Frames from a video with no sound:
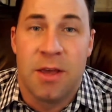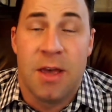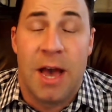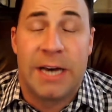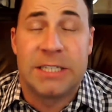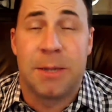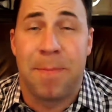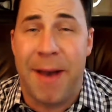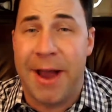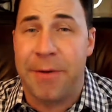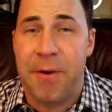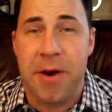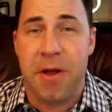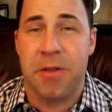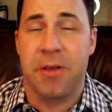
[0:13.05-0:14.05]
As a
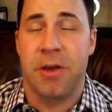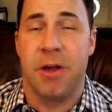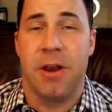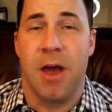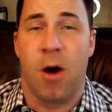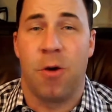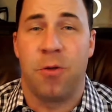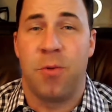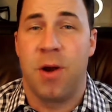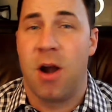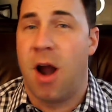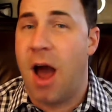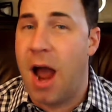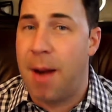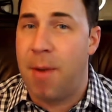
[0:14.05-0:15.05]
background on In Good and Health, we
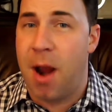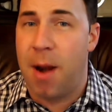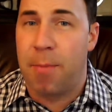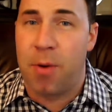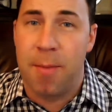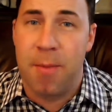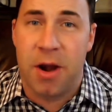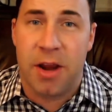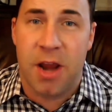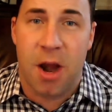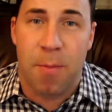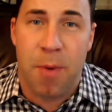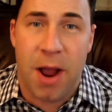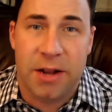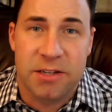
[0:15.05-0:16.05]
are hired by our primary
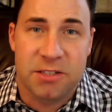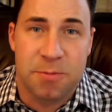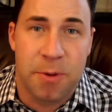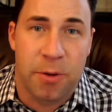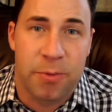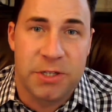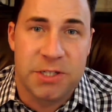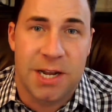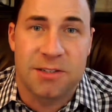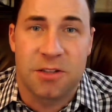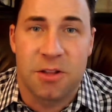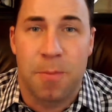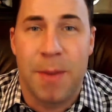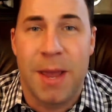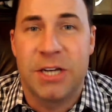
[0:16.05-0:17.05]
care practice to be able to reach out
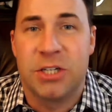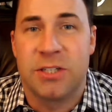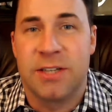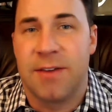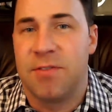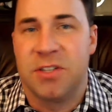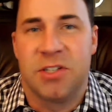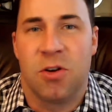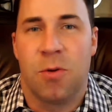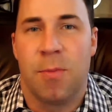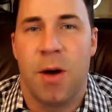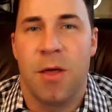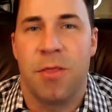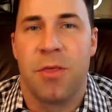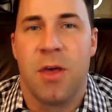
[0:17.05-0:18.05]
to their patients every single
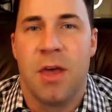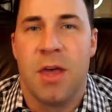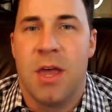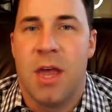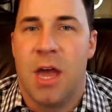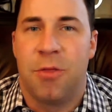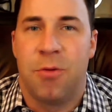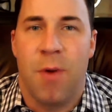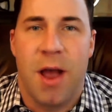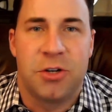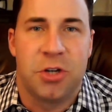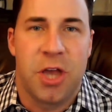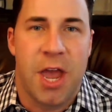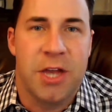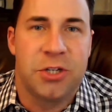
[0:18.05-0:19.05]
month and through
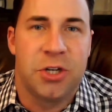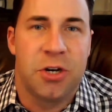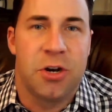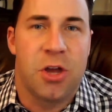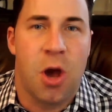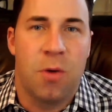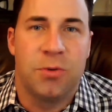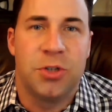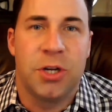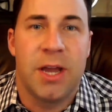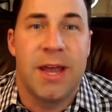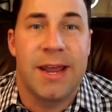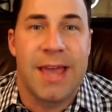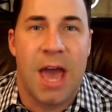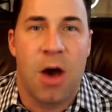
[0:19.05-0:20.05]
education,
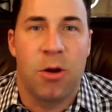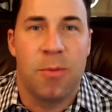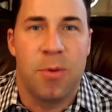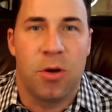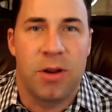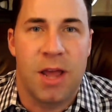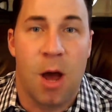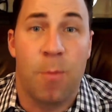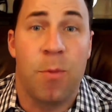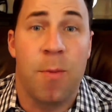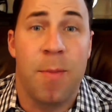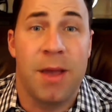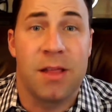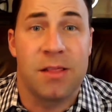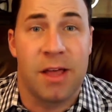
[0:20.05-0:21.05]
coaching, and accountability help
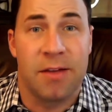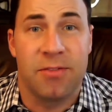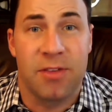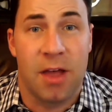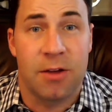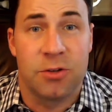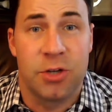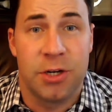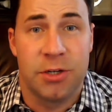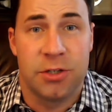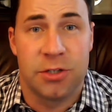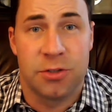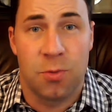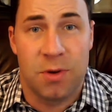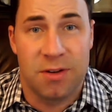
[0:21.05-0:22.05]
them make lifestyle
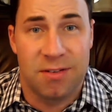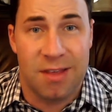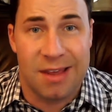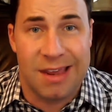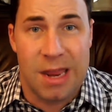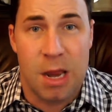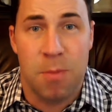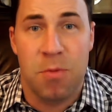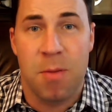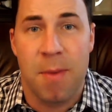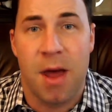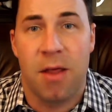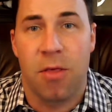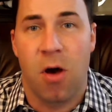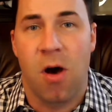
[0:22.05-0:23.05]
changes, ones that keep
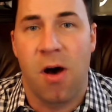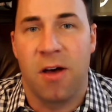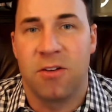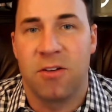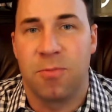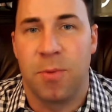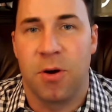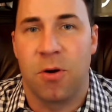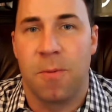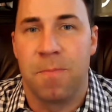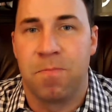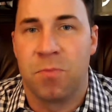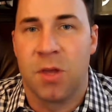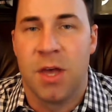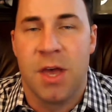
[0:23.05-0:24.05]
them out of the hospital.
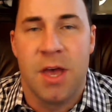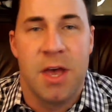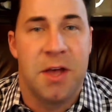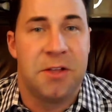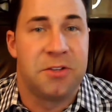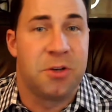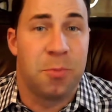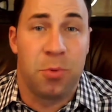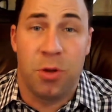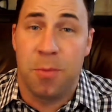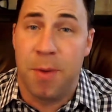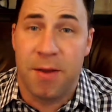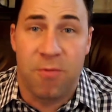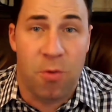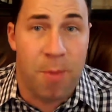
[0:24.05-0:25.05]
And it's
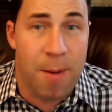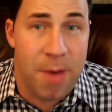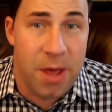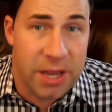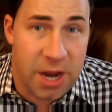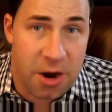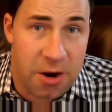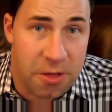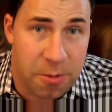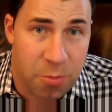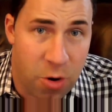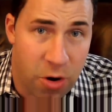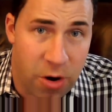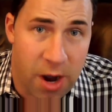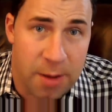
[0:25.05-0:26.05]
completely paid for by Medicare and other
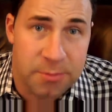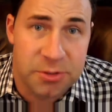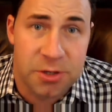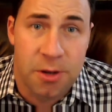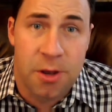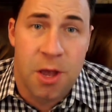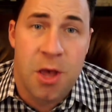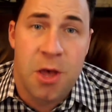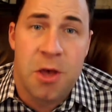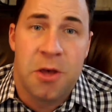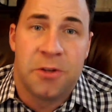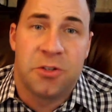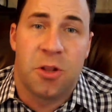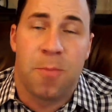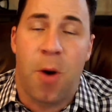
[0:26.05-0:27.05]
programs.
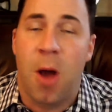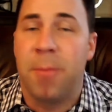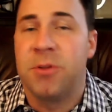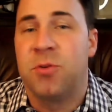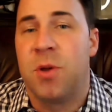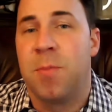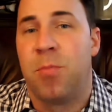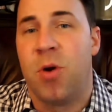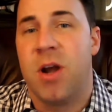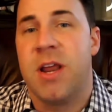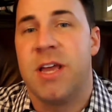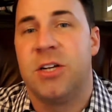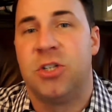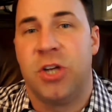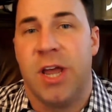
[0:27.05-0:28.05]
So the bond between
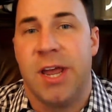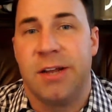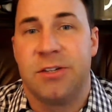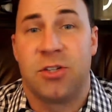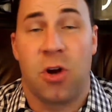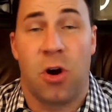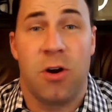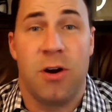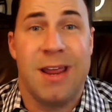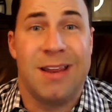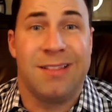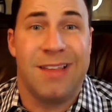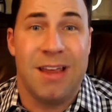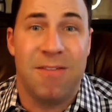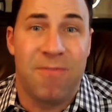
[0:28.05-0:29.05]
Brittany and Jane start
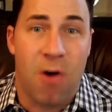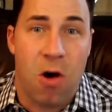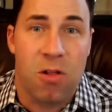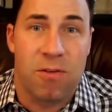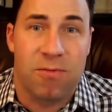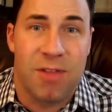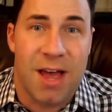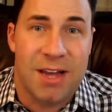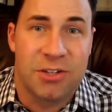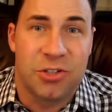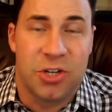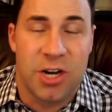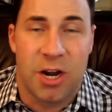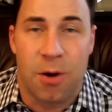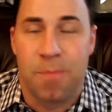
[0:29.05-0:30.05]
in late fall of
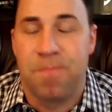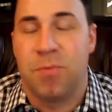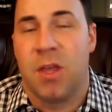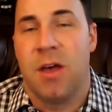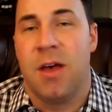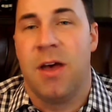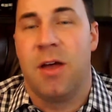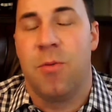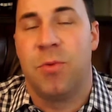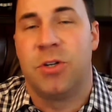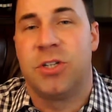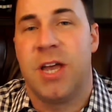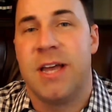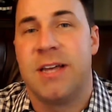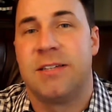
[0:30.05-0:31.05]
last year, in
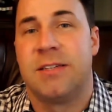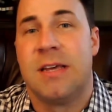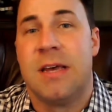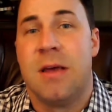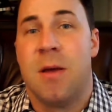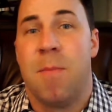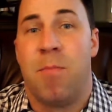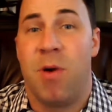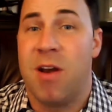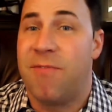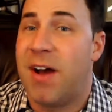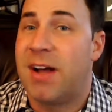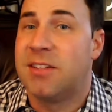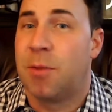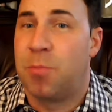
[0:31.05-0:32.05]
which case Brittany
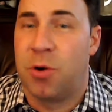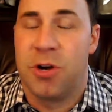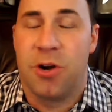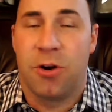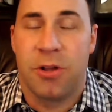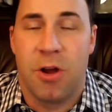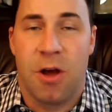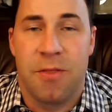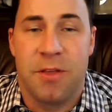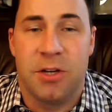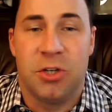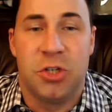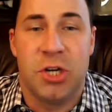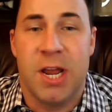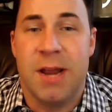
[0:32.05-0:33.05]
finds out pretty early on
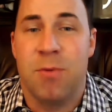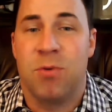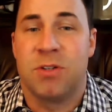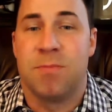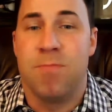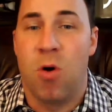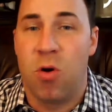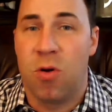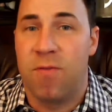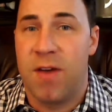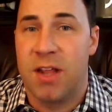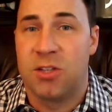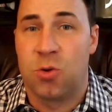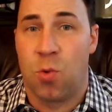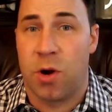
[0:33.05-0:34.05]
that Jane was
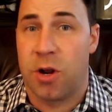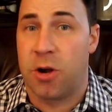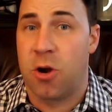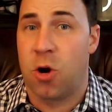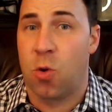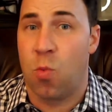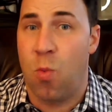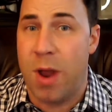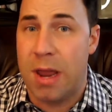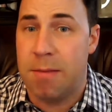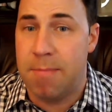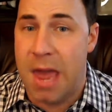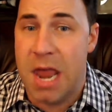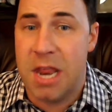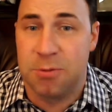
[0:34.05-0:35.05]
motivated to work on her weight
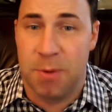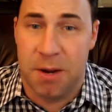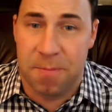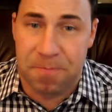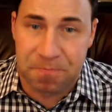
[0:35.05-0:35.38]
management.